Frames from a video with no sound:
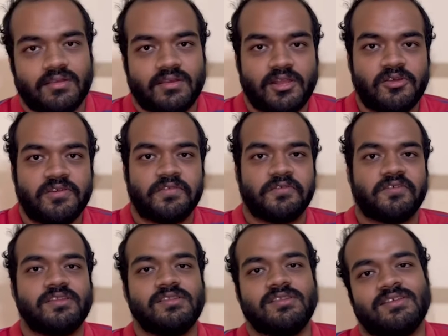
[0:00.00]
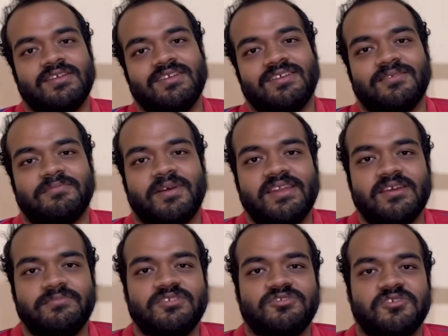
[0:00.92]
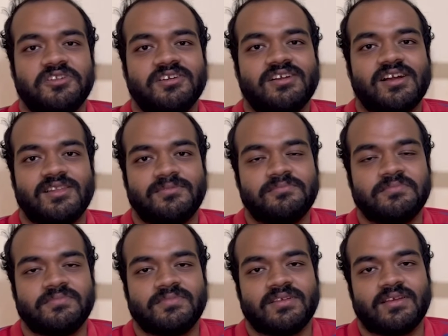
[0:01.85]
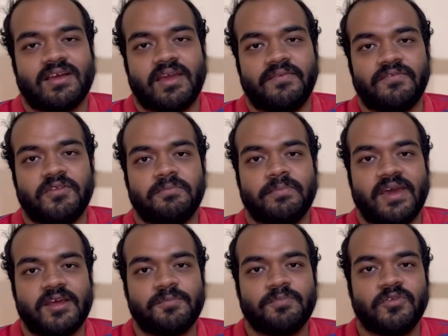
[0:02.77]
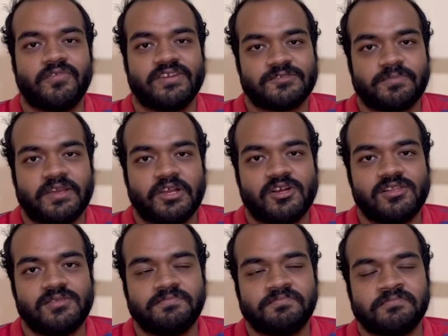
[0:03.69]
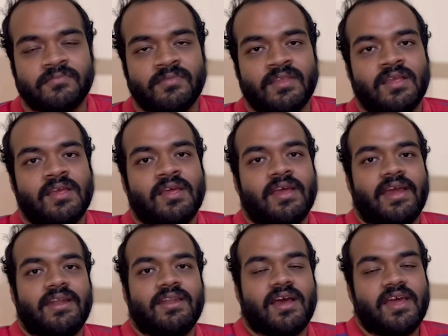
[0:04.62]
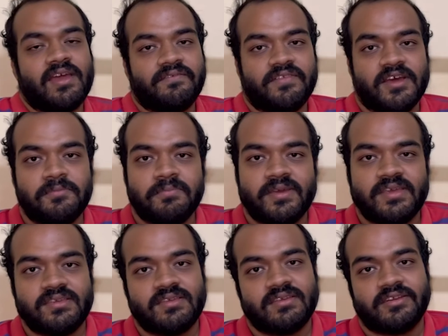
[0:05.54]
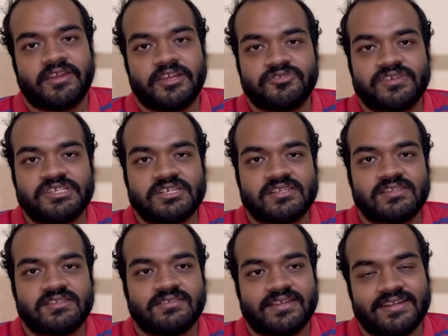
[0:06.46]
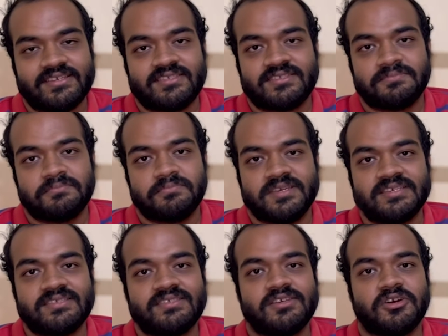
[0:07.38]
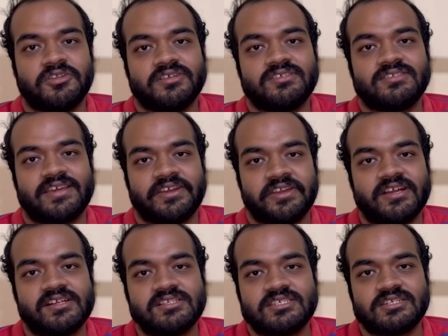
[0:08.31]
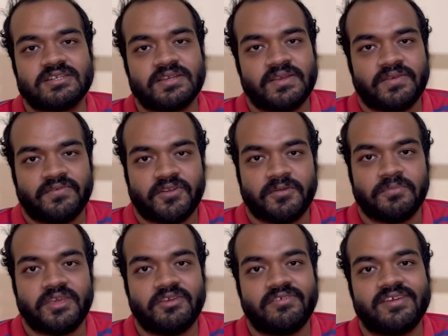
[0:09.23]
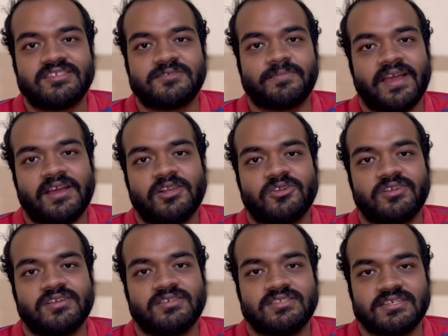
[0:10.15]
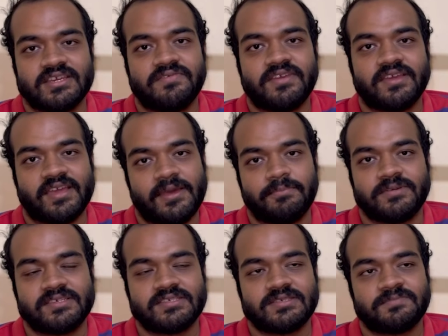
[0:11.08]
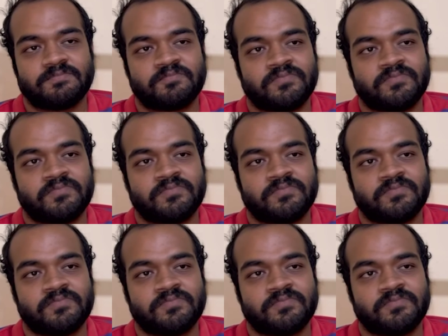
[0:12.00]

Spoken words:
Hello everyone, my name is Raunak. I am from Barakpur, West Bengal, and I have done my graduation, that is BSc Honours Agriculture, from US Bangalore JKVK campus.